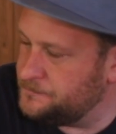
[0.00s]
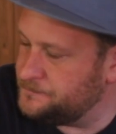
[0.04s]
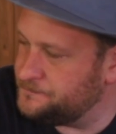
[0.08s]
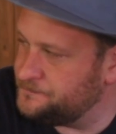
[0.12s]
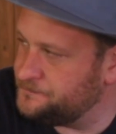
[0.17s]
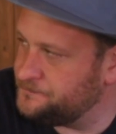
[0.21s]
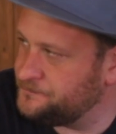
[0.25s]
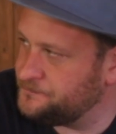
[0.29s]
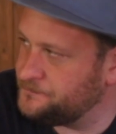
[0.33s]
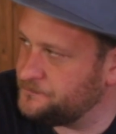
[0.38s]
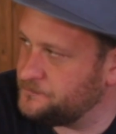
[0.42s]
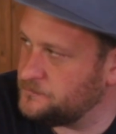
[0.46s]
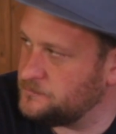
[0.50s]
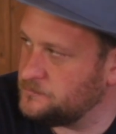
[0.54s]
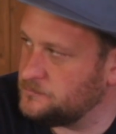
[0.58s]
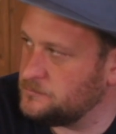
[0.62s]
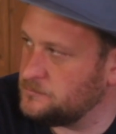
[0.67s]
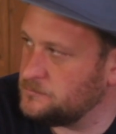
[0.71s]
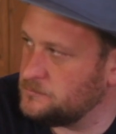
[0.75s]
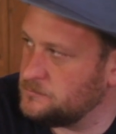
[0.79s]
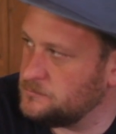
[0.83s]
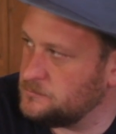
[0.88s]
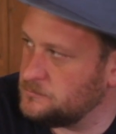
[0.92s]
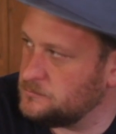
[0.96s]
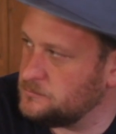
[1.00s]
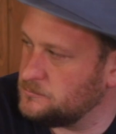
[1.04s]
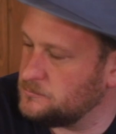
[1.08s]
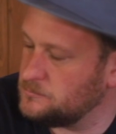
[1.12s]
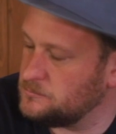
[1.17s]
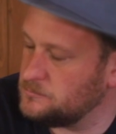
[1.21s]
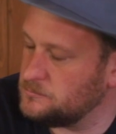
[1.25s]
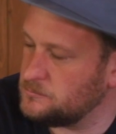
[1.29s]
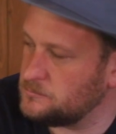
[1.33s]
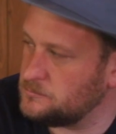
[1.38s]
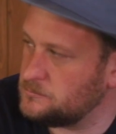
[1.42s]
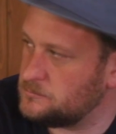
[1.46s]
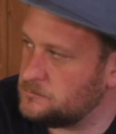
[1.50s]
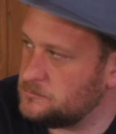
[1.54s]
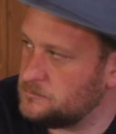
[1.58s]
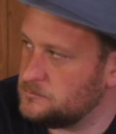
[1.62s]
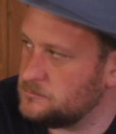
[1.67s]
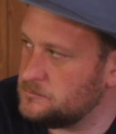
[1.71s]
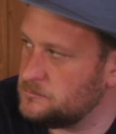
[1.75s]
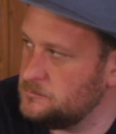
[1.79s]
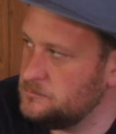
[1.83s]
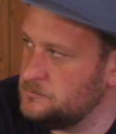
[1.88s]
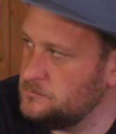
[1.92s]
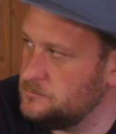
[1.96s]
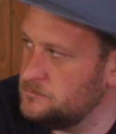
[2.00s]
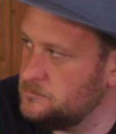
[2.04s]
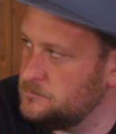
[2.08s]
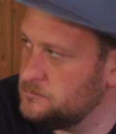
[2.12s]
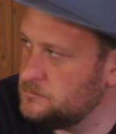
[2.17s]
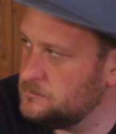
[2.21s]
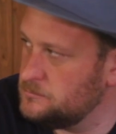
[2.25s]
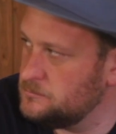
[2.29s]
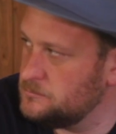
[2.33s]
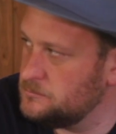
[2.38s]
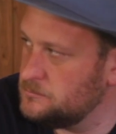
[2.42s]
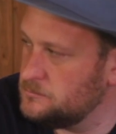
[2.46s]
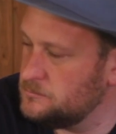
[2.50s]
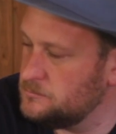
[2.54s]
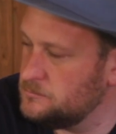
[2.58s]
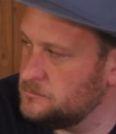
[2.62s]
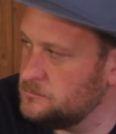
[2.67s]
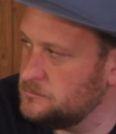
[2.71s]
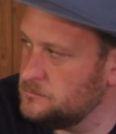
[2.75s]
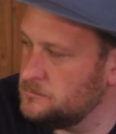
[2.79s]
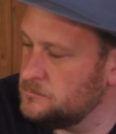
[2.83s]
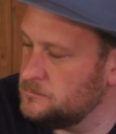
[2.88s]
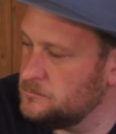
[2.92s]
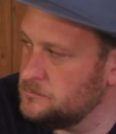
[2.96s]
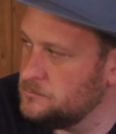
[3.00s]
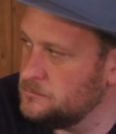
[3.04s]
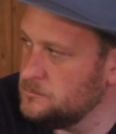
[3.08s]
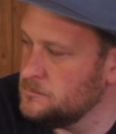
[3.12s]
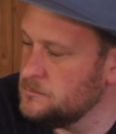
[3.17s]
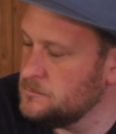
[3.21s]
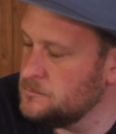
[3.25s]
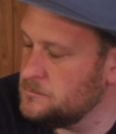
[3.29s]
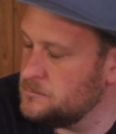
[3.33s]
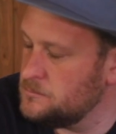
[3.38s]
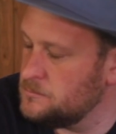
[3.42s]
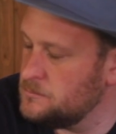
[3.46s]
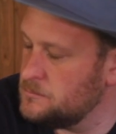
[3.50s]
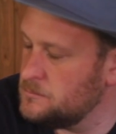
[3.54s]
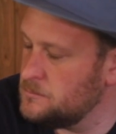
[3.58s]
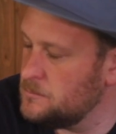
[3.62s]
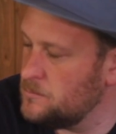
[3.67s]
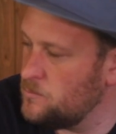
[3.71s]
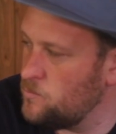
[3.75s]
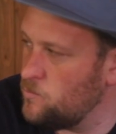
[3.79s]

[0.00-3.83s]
(not speaking)